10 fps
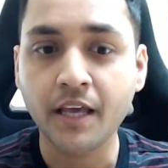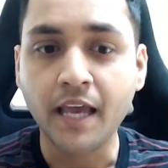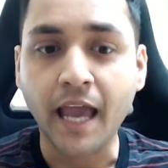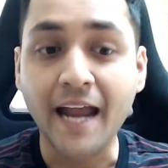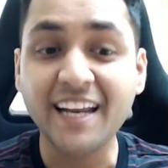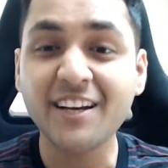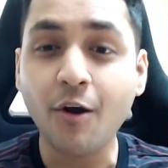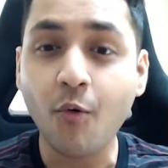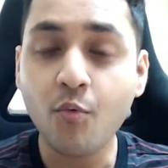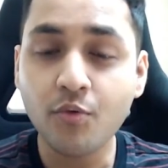And it
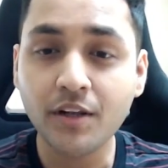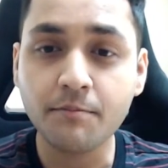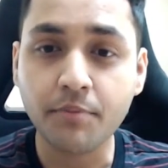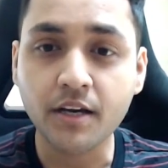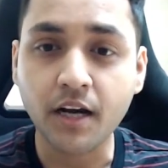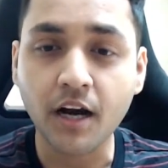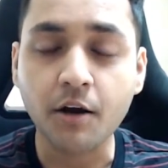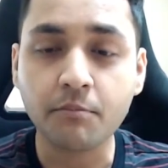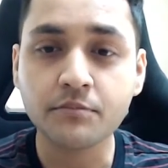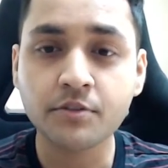only
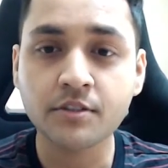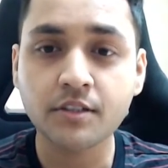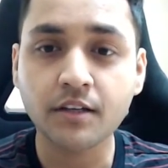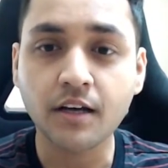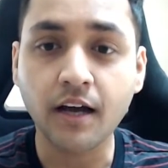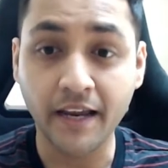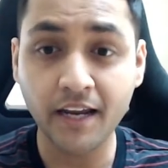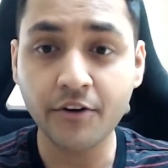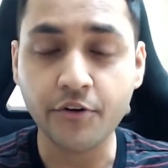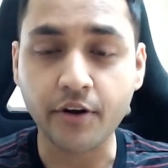becomes a
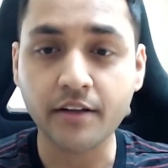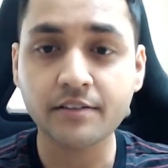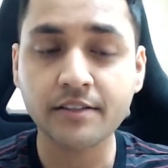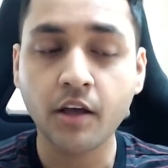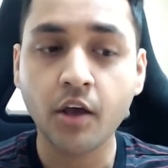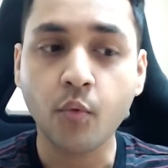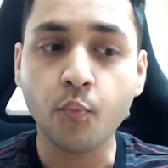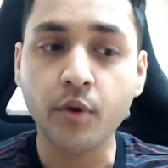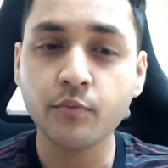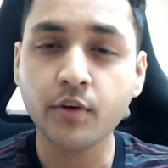hindrance
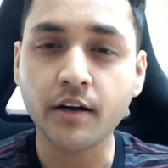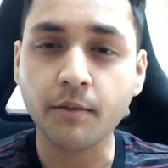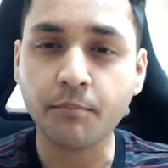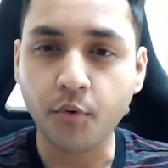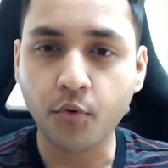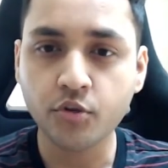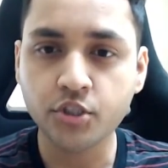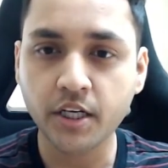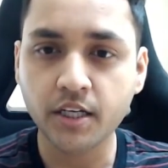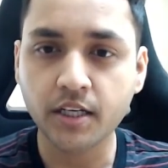when we approach
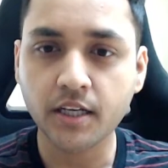it